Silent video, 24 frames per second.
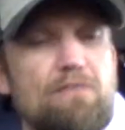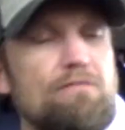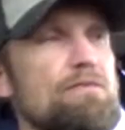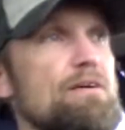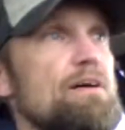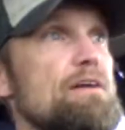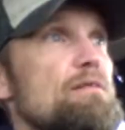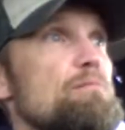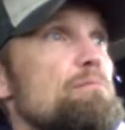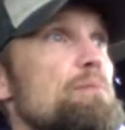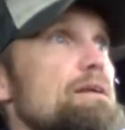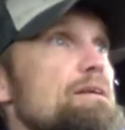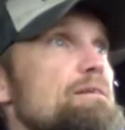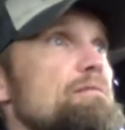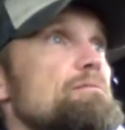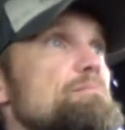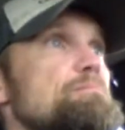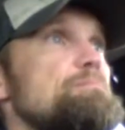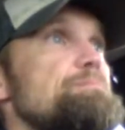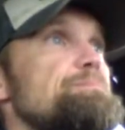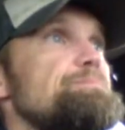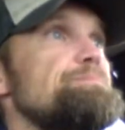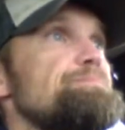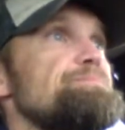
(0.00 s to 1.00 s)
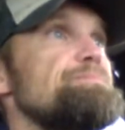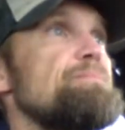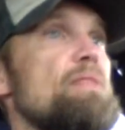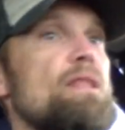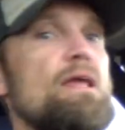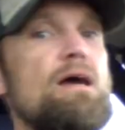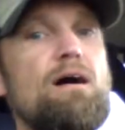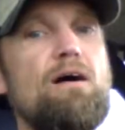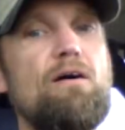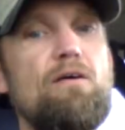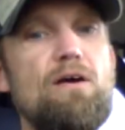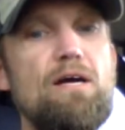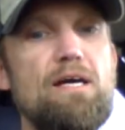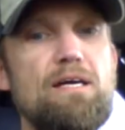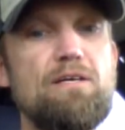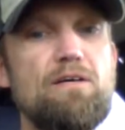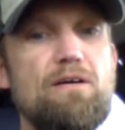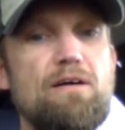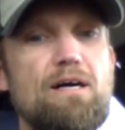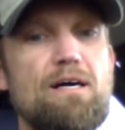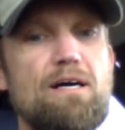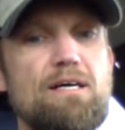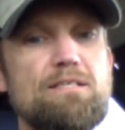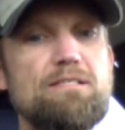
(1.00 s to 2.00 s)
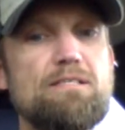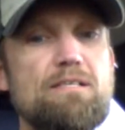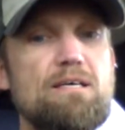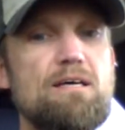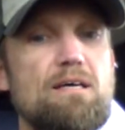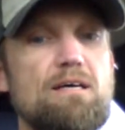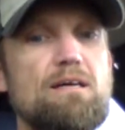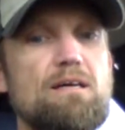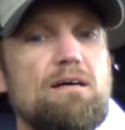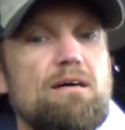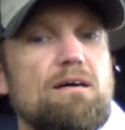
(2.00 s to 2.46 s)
I can find the one. All right, you guys.